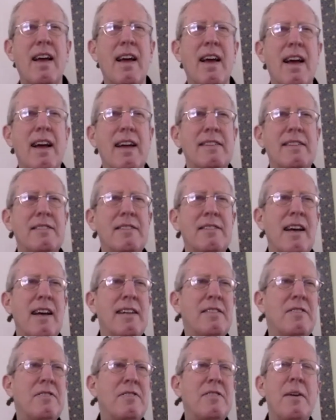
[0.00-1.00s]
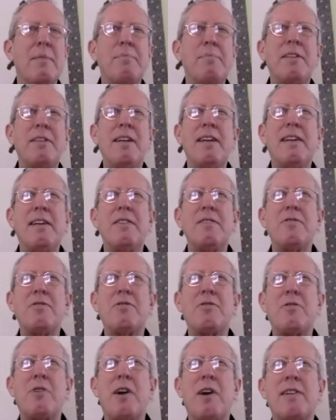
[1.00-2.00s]
and ends up
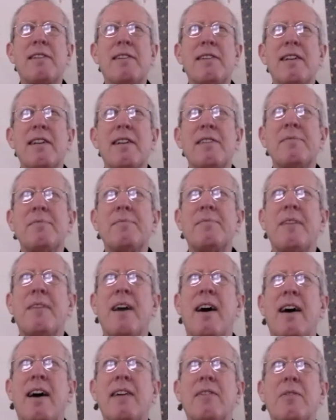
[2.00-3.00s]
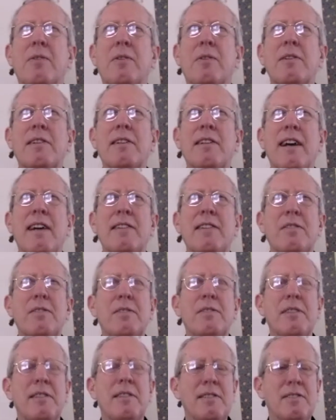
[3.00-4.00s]
deconstructing our
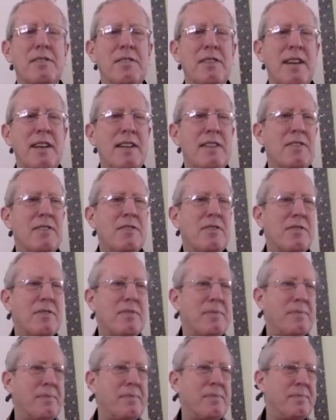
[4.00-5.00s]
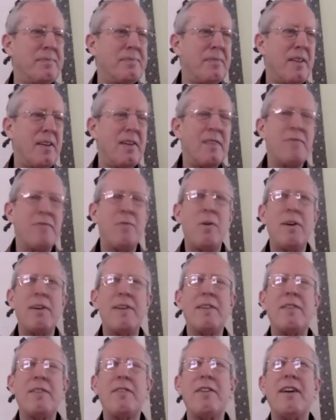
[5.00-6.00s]
ordinary sense of what
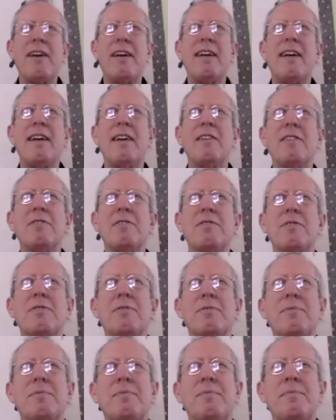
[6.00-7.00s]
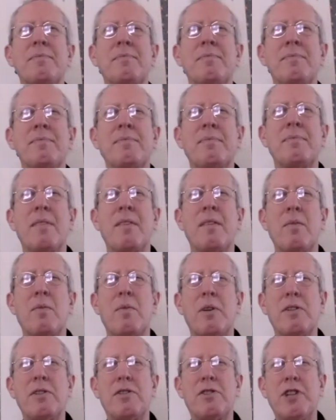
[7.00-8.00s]
a thing is,
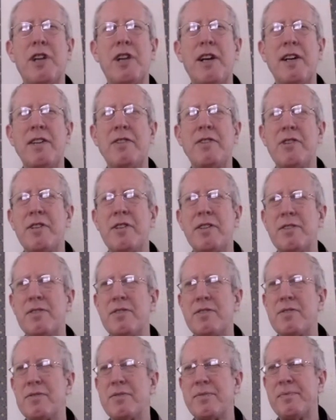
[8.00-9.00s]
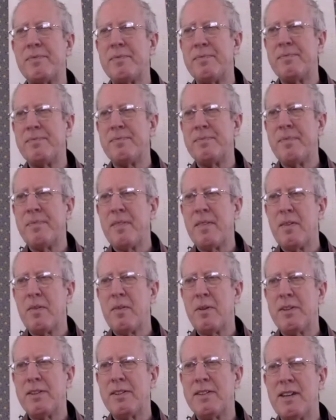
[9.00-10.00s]
what change is,
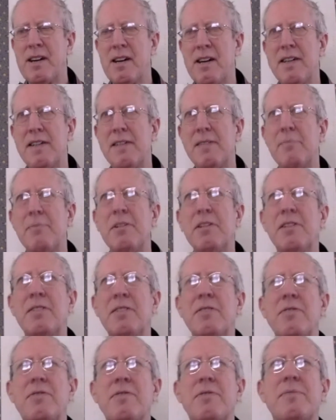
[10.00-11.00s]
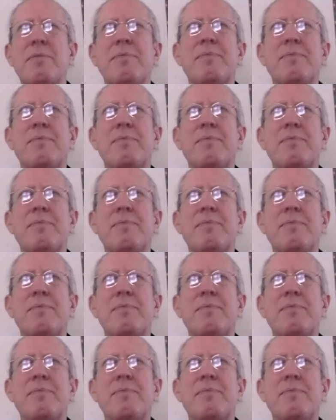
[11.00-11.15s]
what time is.